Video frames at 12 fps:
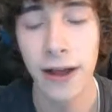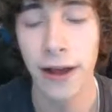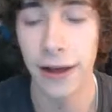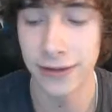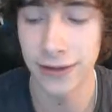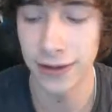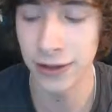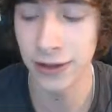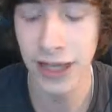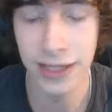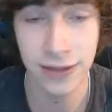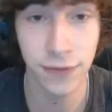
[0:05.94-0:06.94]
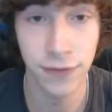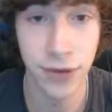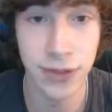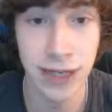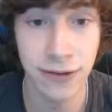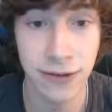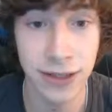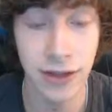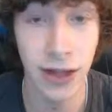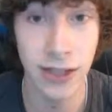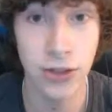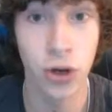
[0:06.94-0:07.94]
Uh, the last few series, the
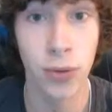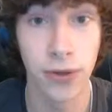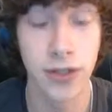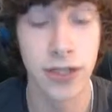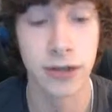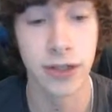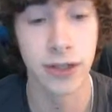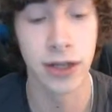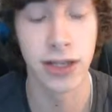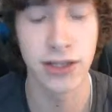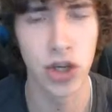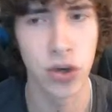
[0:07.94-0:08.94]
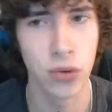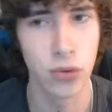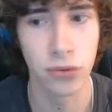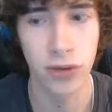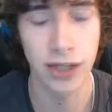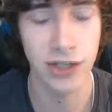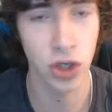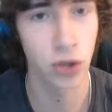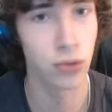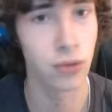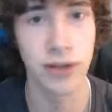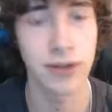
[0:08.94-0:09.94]
last couple of series, the last two, last
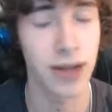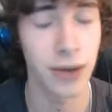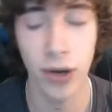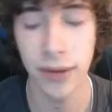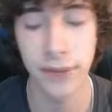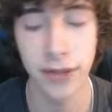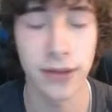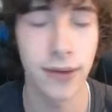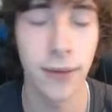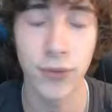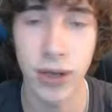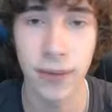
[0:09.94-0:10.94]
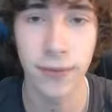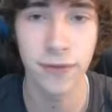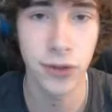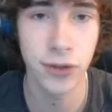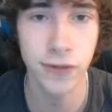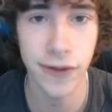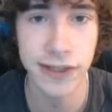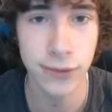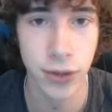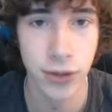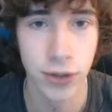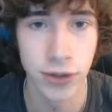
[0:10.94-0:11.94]
two, last, I, I'm, I'm trying to use fancy
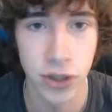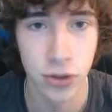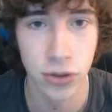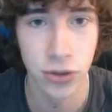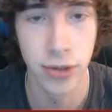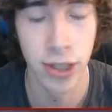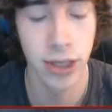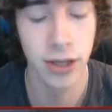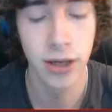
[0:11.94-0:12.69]
words, I shouldn't do it.